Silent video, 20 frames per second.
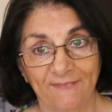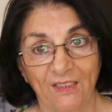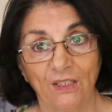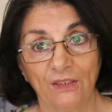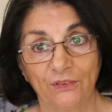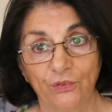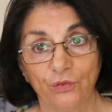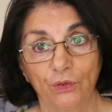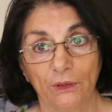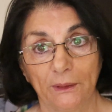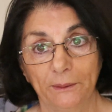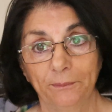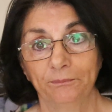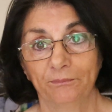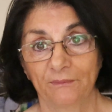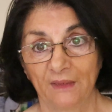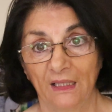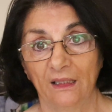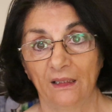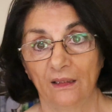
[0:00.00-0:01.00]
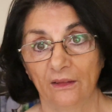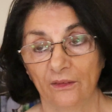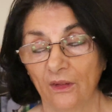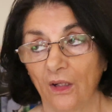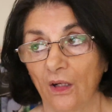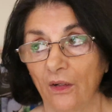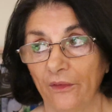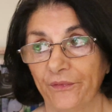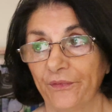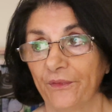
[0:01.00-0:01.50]
country.
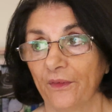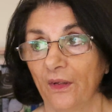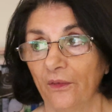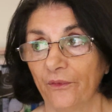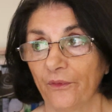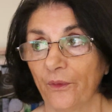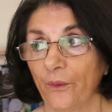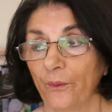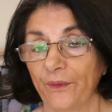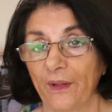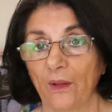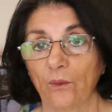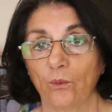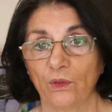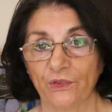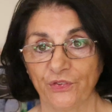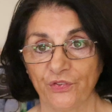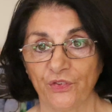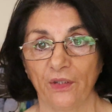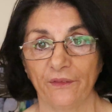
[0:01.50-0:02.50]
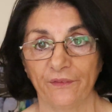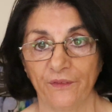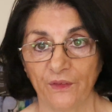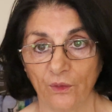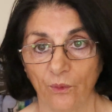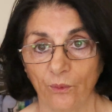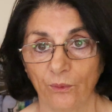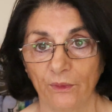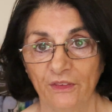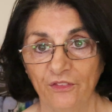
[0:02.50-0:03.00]
And although that was not
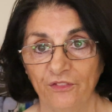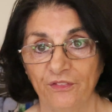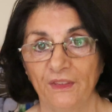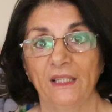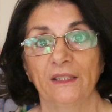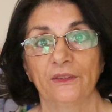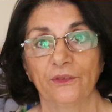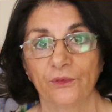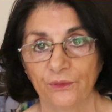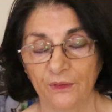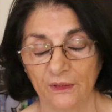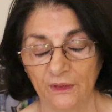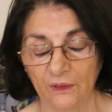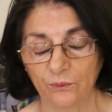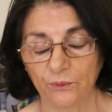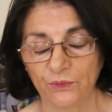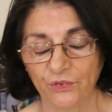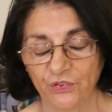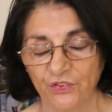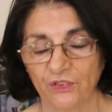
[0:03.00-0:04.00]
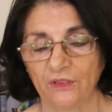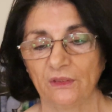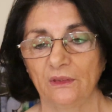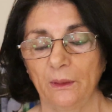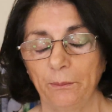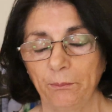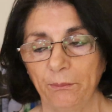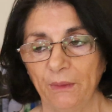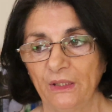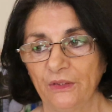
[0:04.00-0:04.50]
the only factor, it was
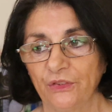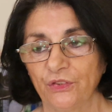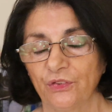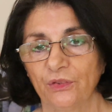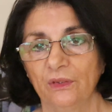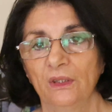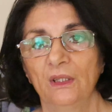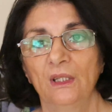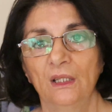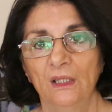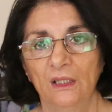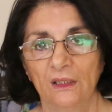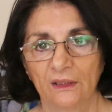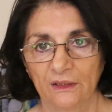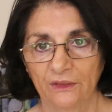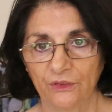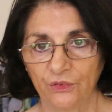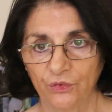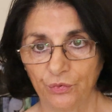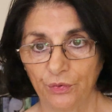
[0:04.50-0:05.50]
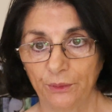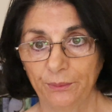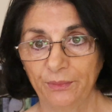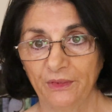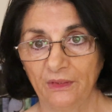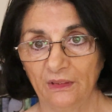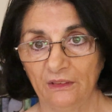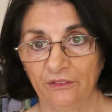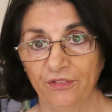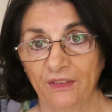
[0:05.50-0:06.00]
still a major
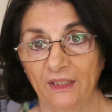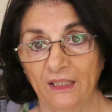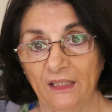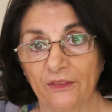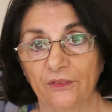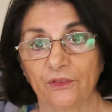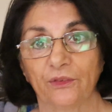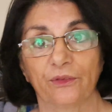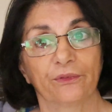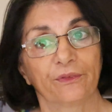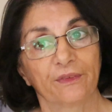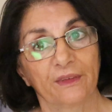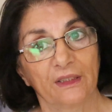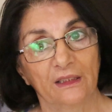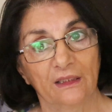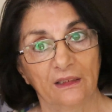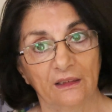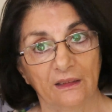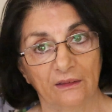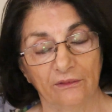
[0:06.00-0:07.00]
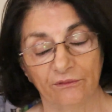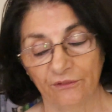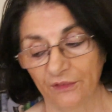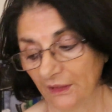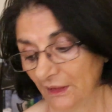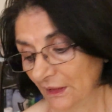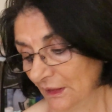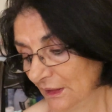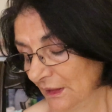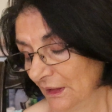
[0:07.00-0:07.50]
contributing factor. They
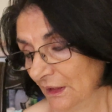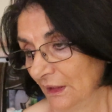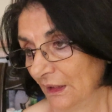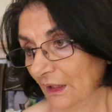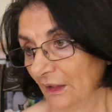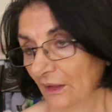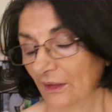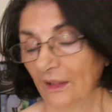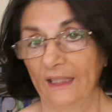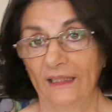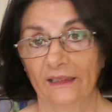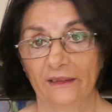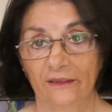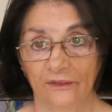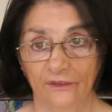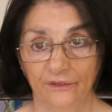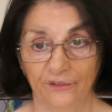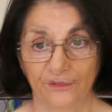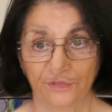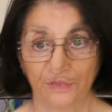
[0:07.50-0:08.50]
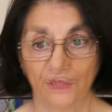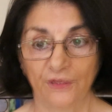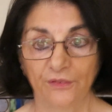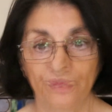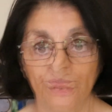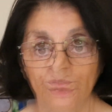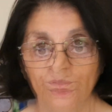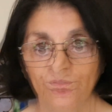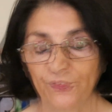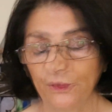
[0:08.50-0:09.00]
have lack of
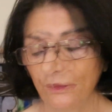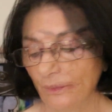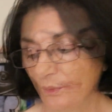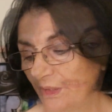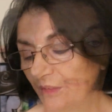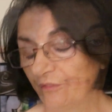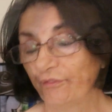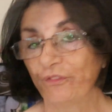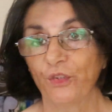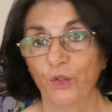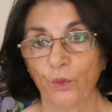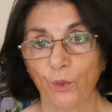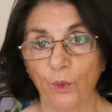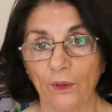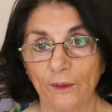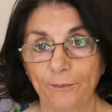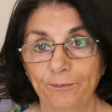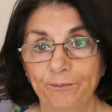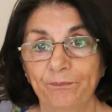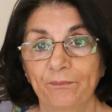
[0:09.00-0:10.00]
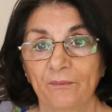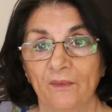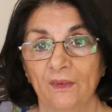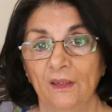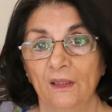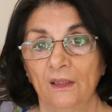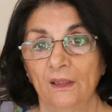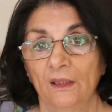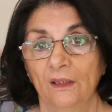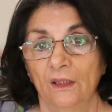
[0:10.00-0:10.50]
food and fuel.
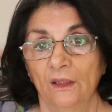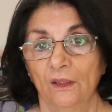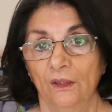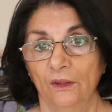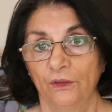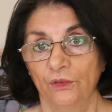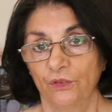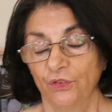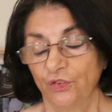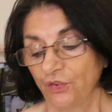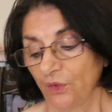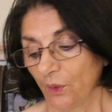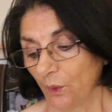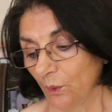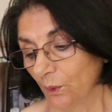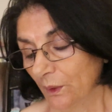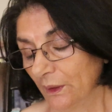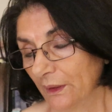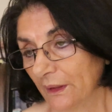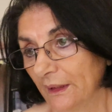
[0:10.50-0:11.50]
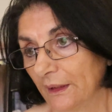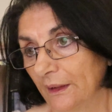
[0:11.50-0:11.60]
So